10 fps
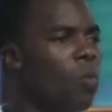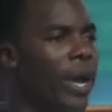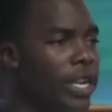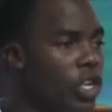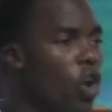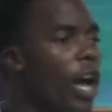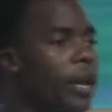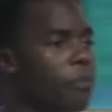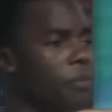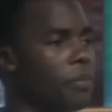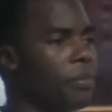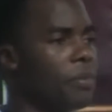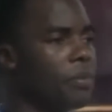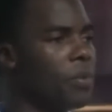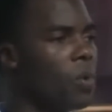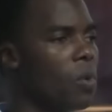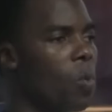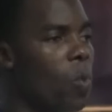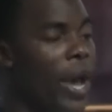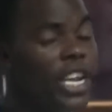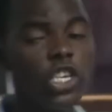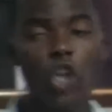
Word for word: when he saw him. When he